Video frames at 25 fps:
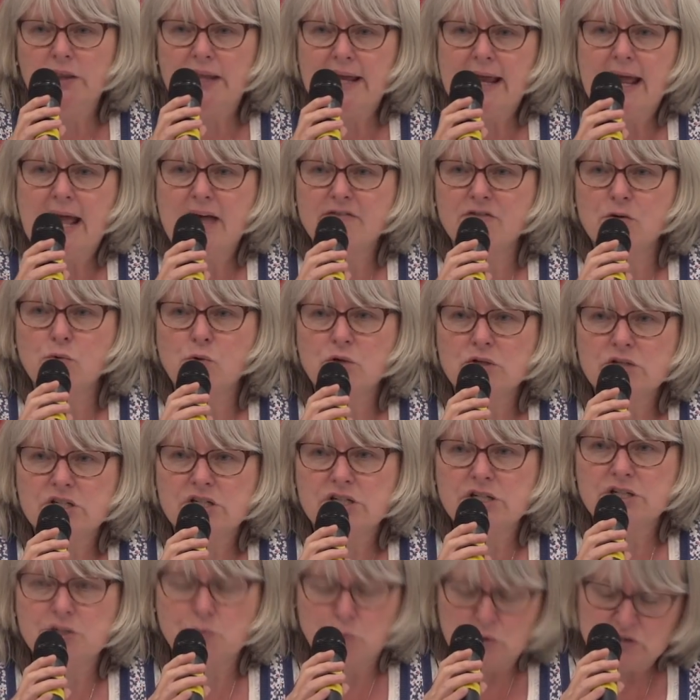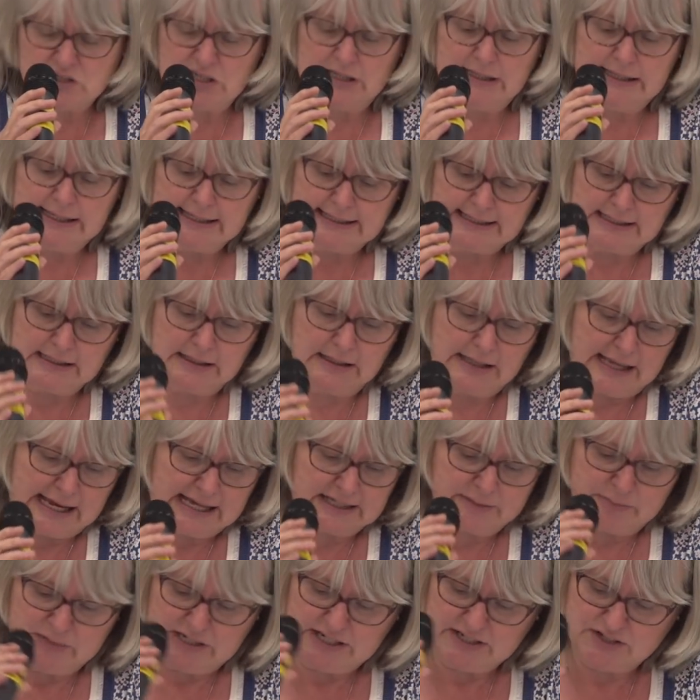they ever wanted was a little
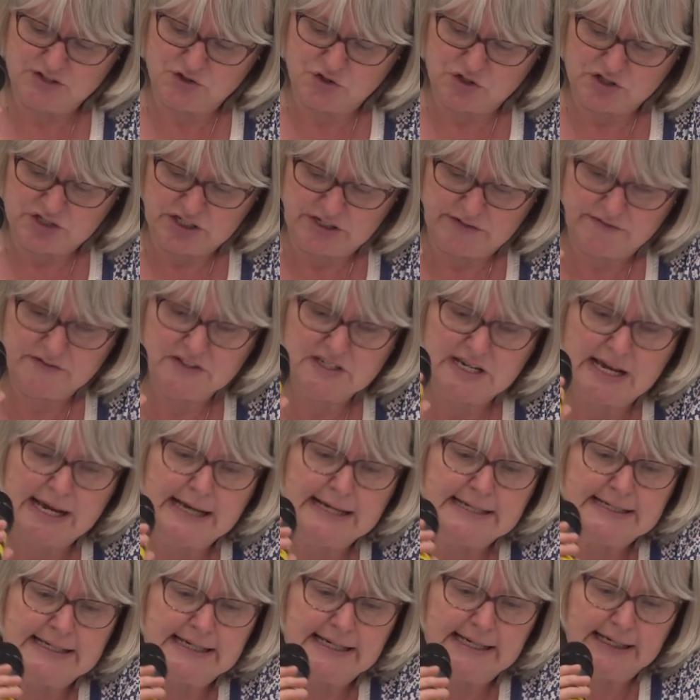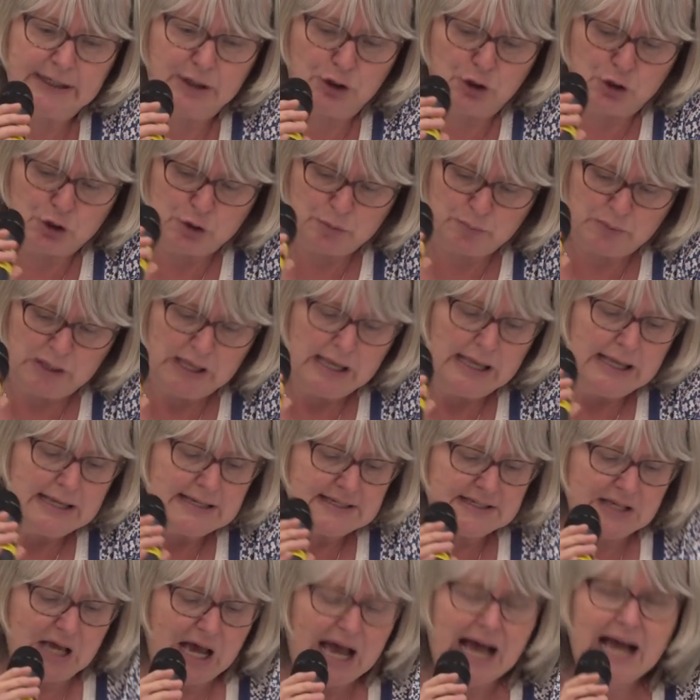administrative tidying up.
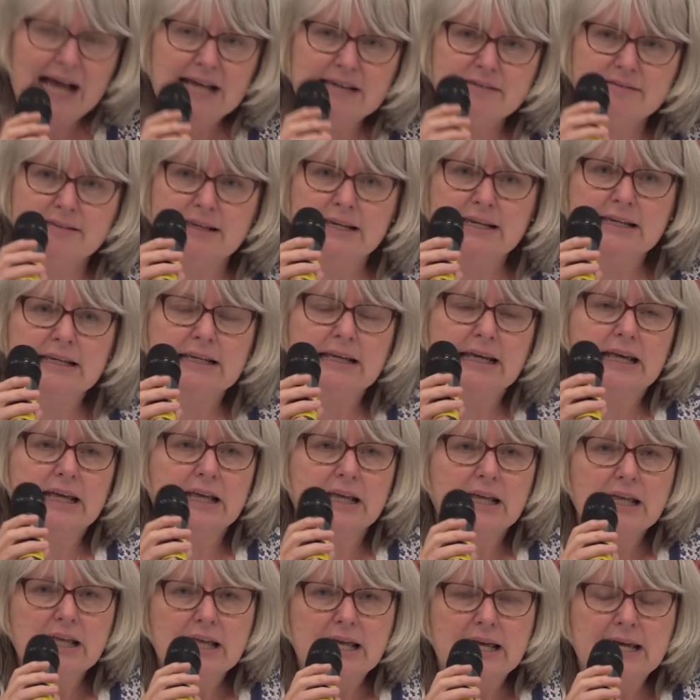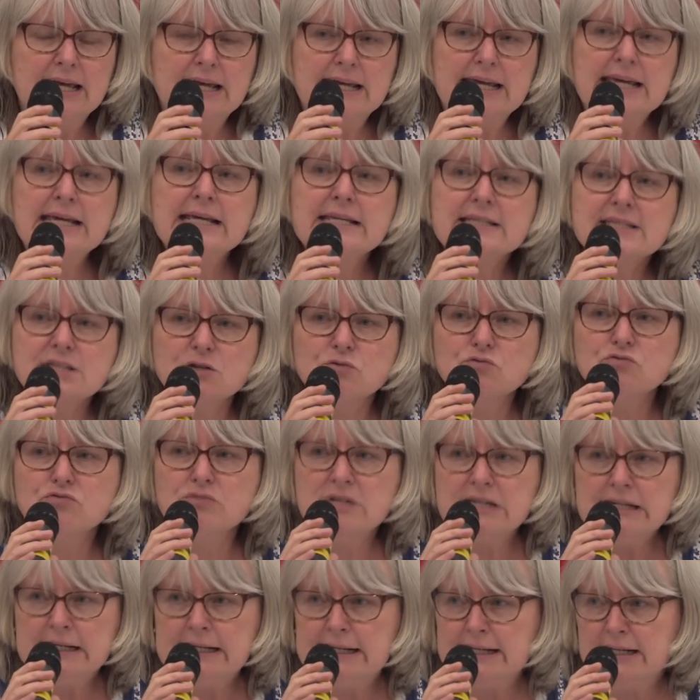So I think it is
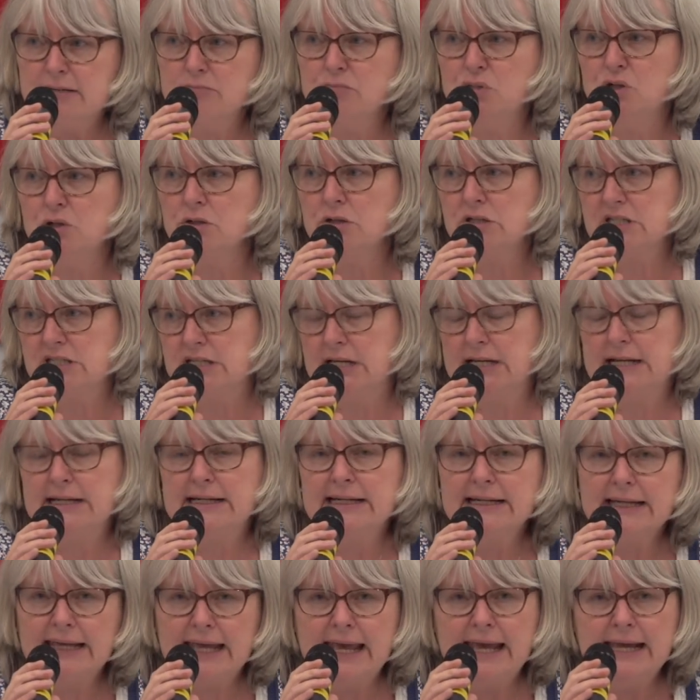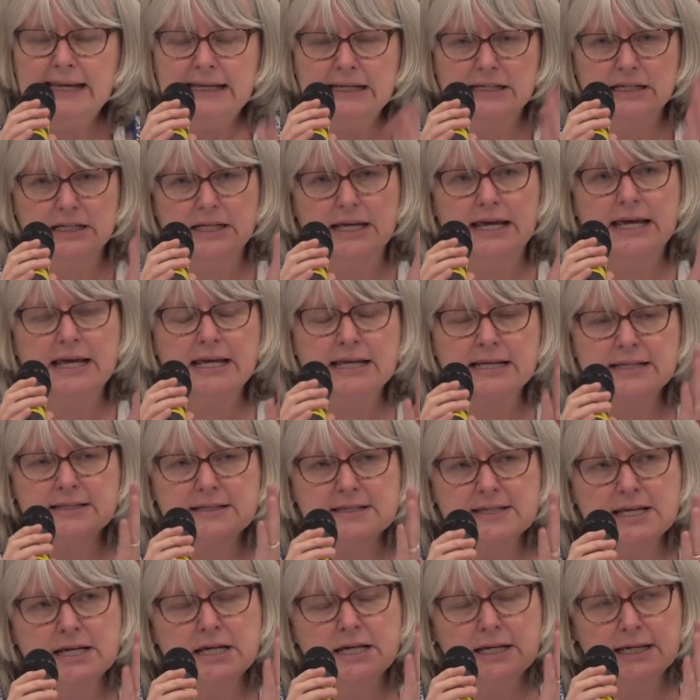really important, and again,
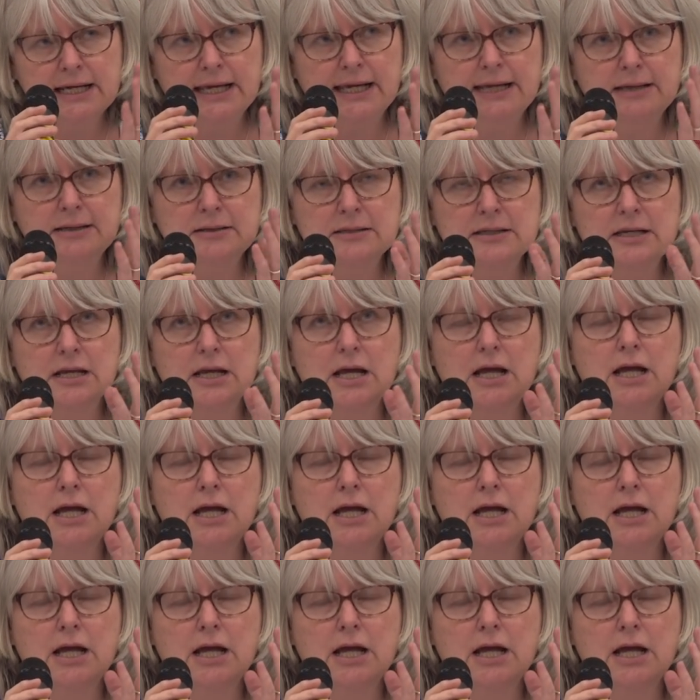in taking,